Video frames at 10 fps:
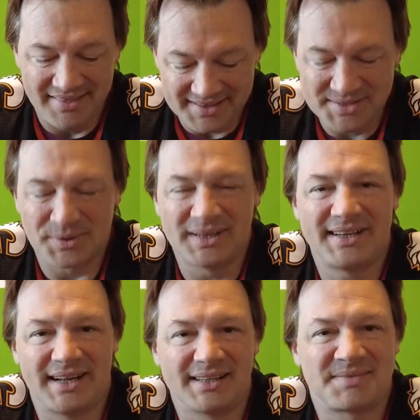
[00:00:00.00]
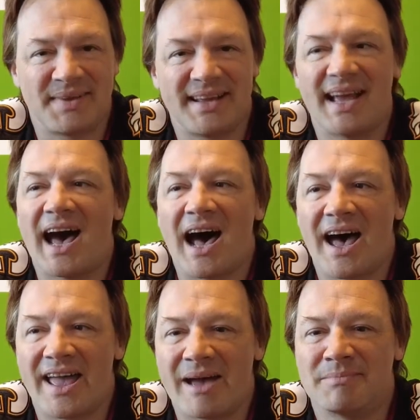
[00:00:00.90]
This one tells me
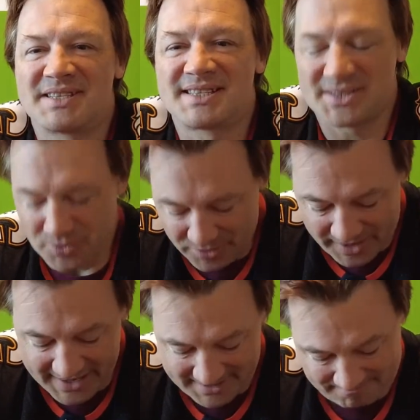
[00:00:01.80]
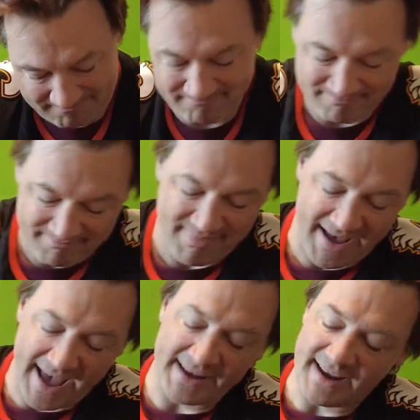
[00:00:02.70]
I am so great.
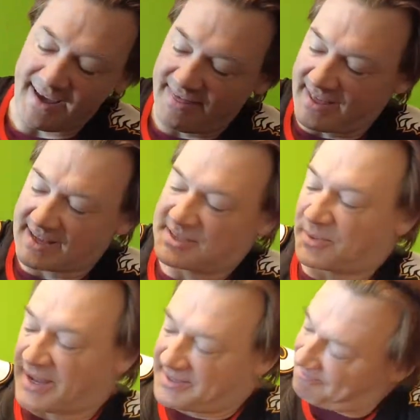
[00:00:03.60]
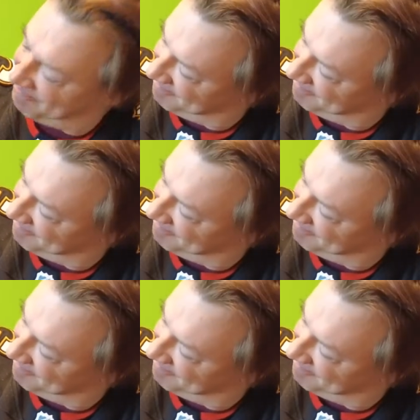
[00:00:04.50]
And I think it's right.